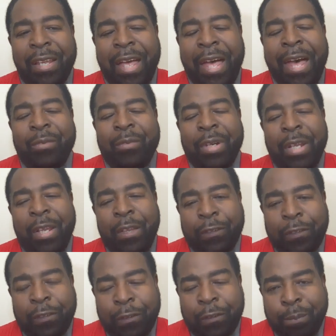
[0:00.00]
And when he
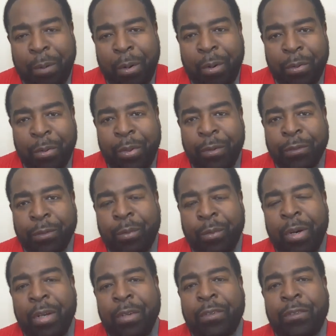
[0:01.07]
spoke those
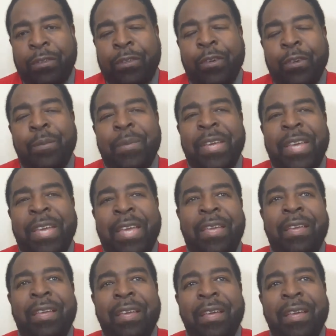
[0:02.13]
words to
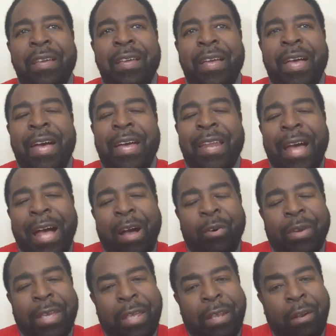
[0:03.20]
me, and how
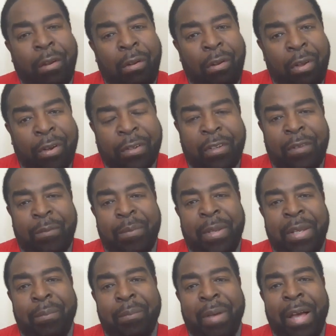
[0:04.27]
he looked at
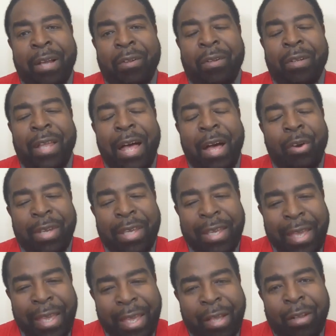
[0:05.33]
me, Michael, how
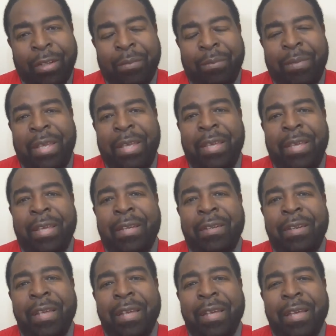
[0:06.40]
he held me
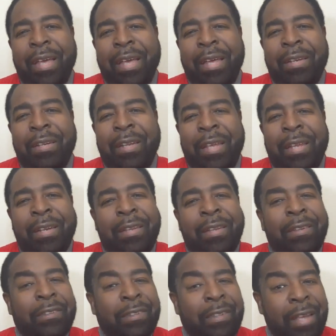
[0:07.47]
and
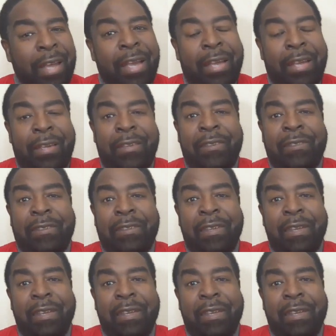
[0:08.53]
his gaze,